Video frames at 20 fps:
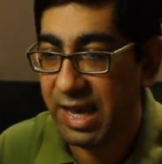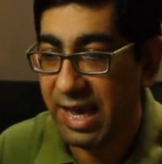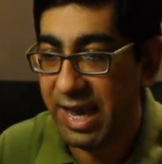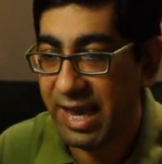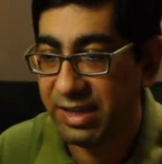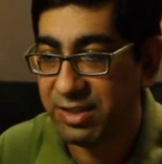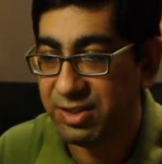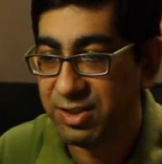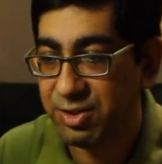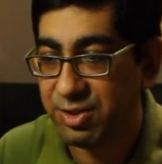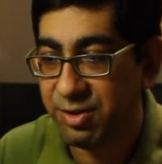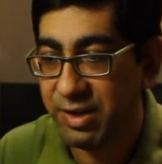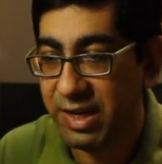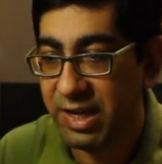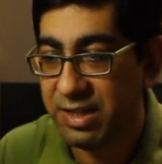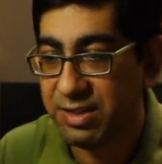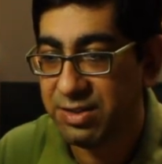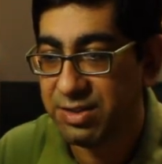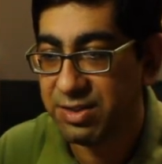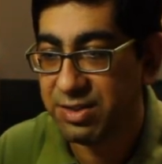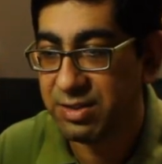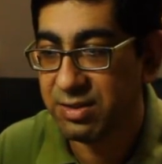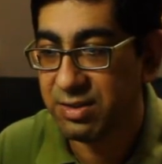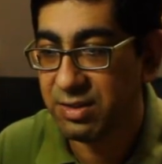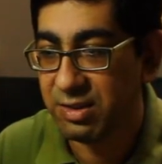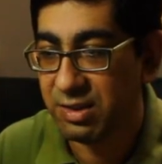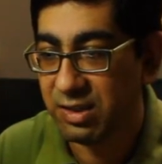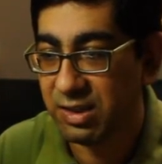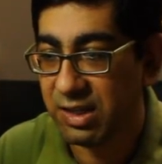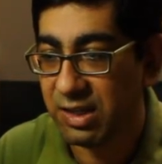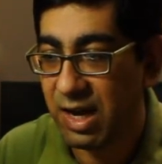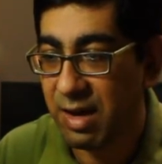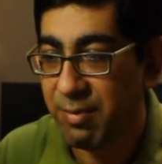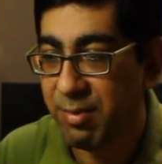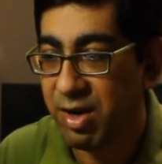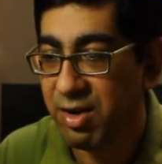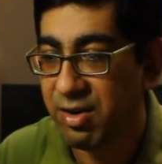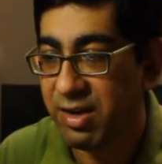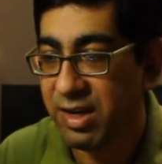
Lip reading: X-rays, gamma